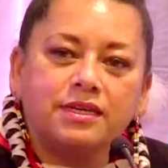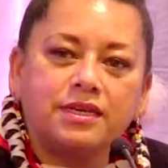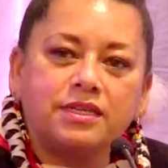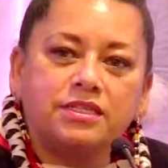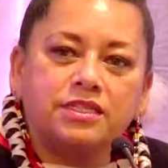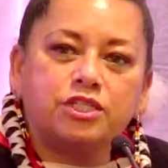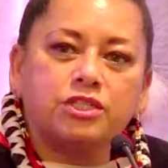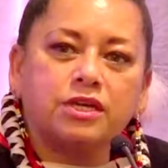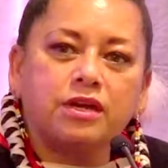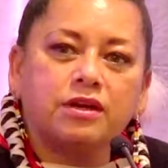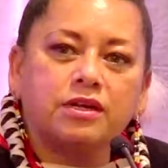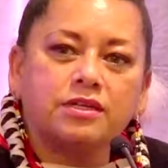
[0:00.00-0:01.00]

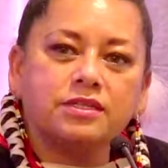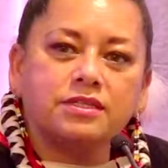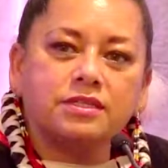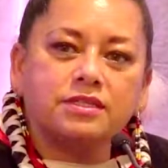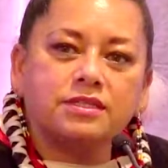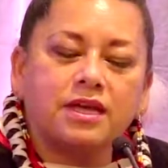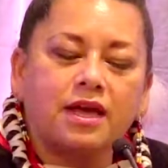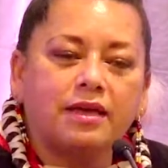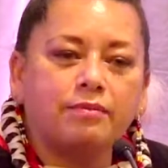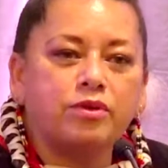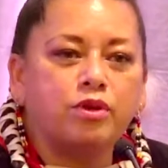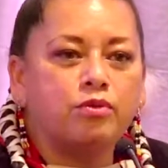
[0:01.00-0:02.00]
Indigenous is I
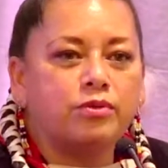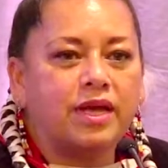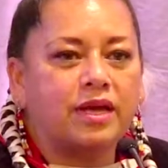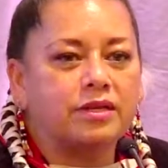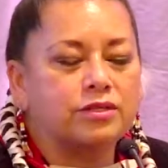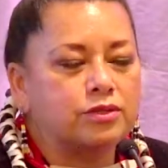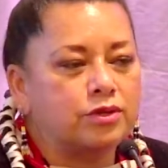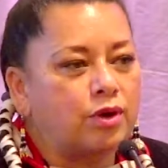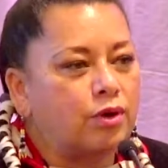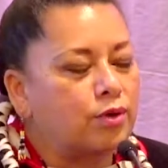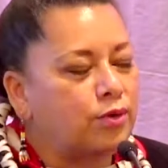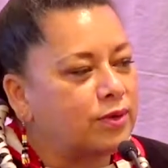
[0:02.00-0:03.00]
am known as or
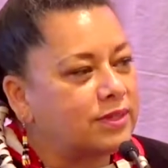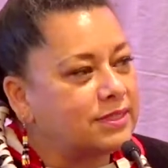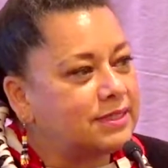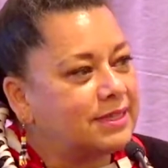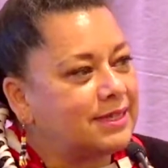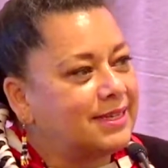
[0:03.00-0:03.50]
called.